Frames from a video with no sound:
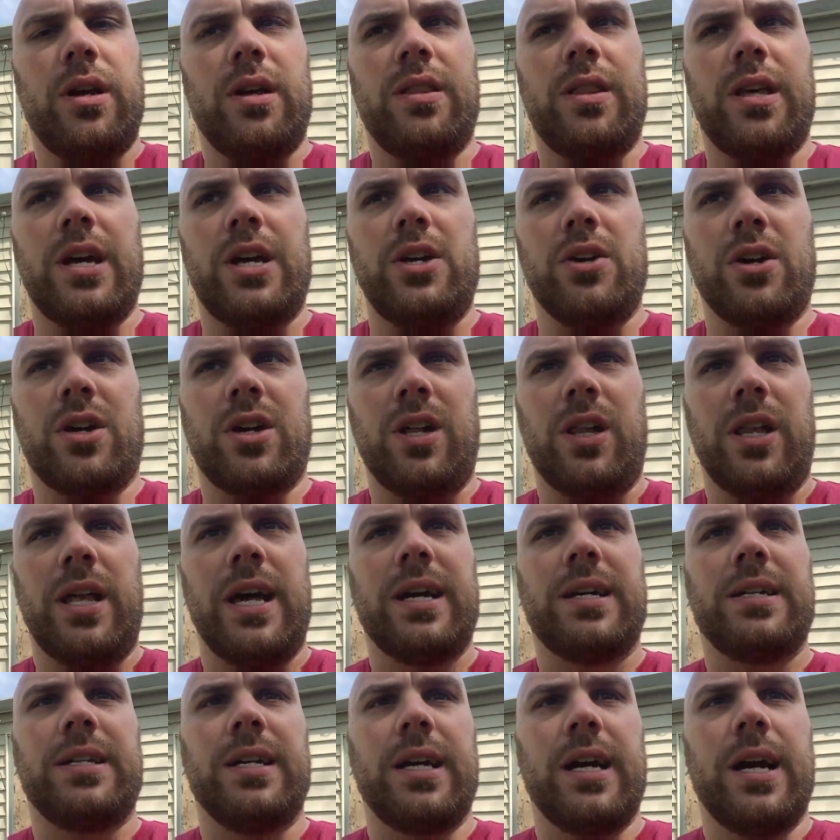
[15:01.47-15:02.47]
that you're
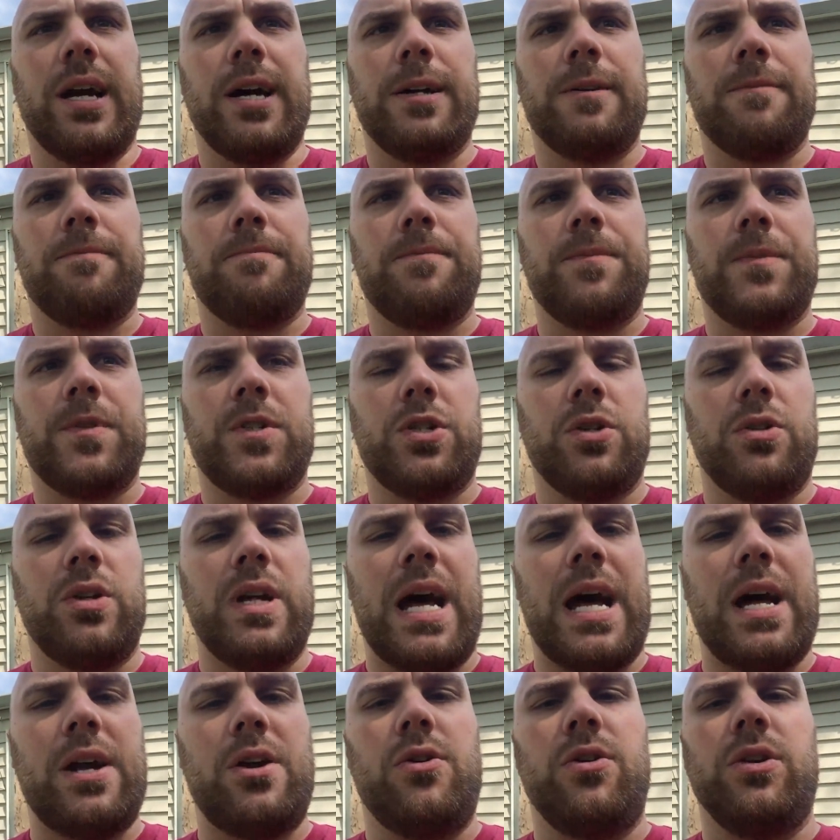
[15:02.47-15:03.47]
collecting on. So
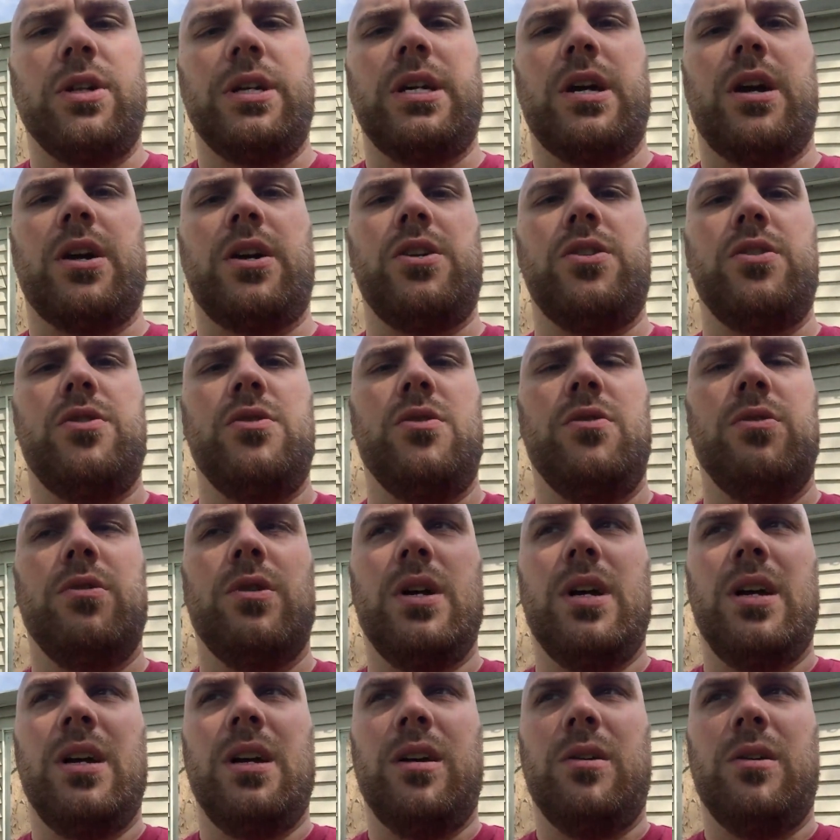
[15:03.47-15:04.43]
not only are you